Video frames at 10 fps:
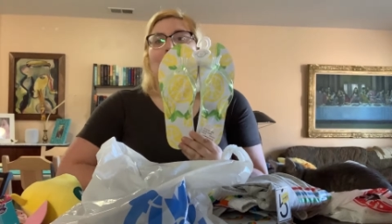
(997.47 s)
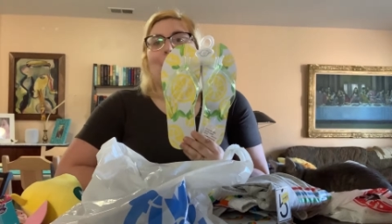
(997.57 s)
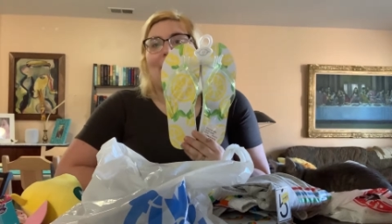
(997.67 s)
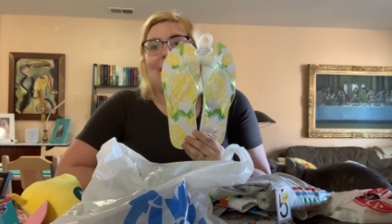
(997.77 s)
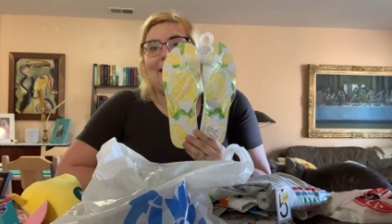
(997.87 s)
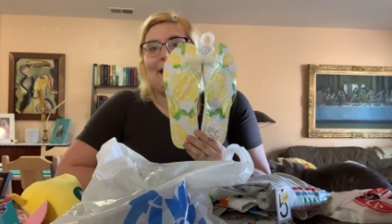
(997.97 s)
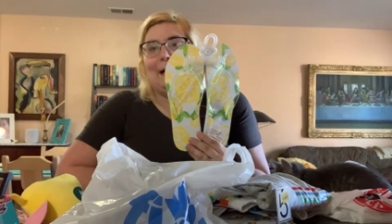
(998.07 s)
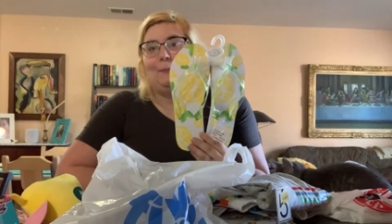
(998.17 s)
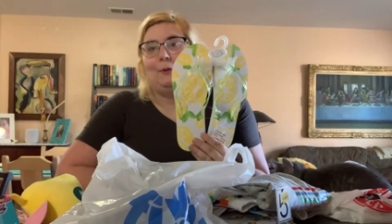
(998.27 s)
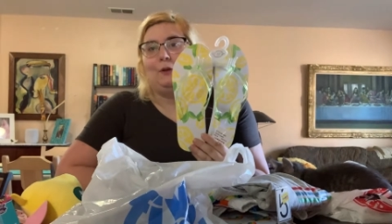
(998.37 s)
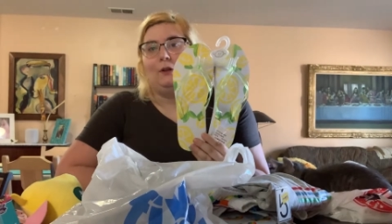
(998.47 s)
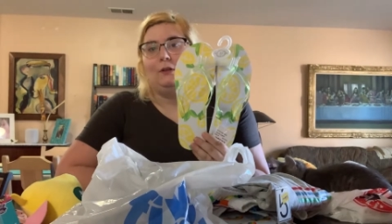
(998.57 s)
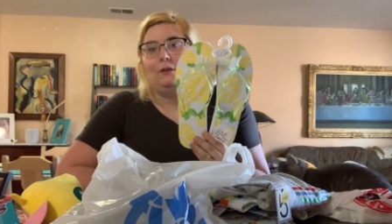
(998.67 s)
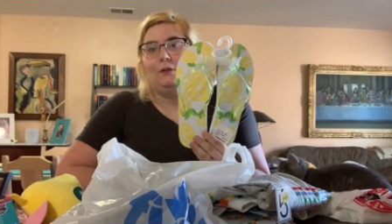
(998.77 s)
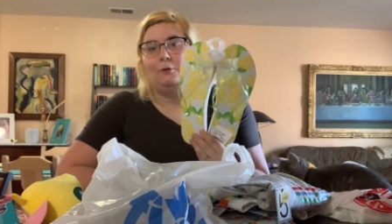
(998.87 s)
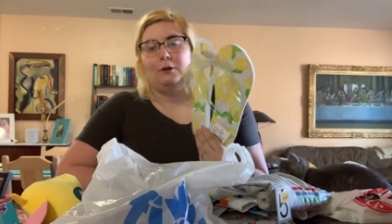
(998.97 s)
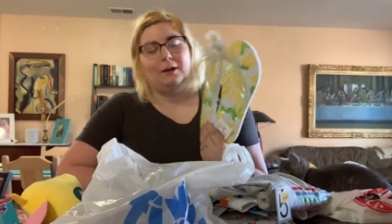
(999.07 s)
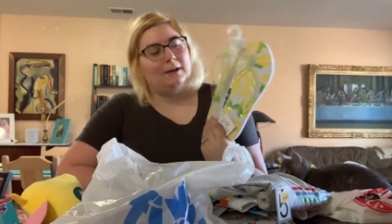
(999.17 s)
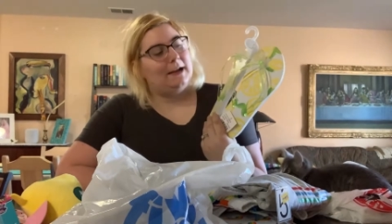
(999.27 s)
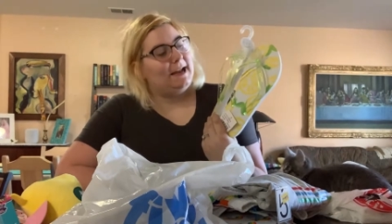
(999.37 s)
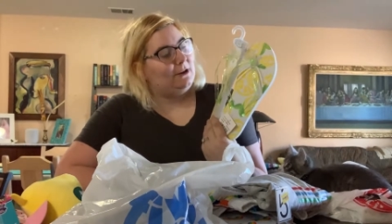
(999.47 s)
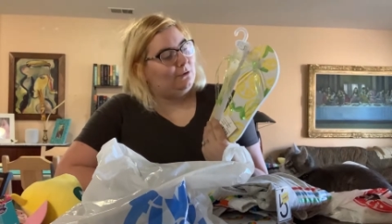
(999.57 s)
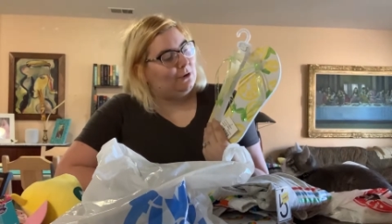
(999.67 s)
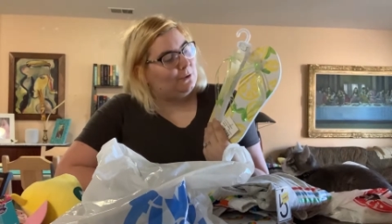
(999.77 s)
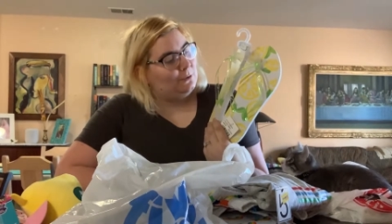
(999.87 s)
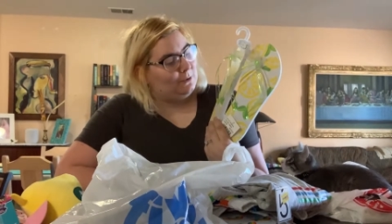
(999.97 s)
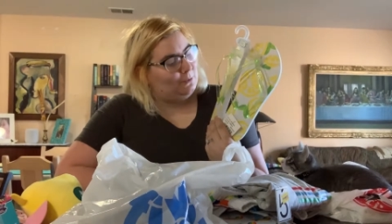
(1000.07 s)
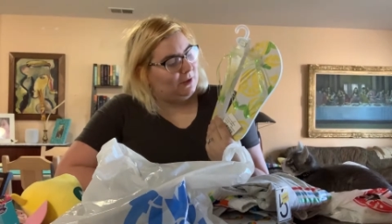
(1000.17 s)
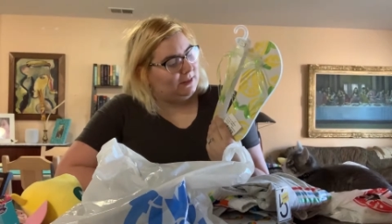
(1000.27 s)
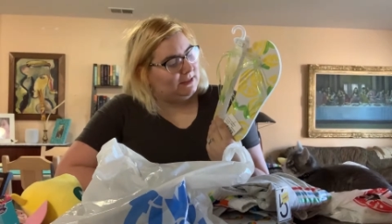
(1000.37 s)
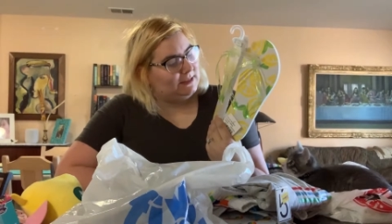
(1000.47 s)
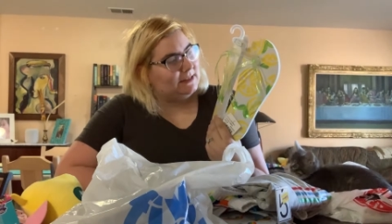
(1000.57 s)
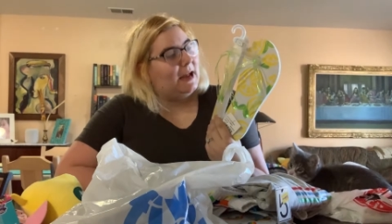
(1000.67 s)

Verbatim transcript: pineapple or I don't know what this is.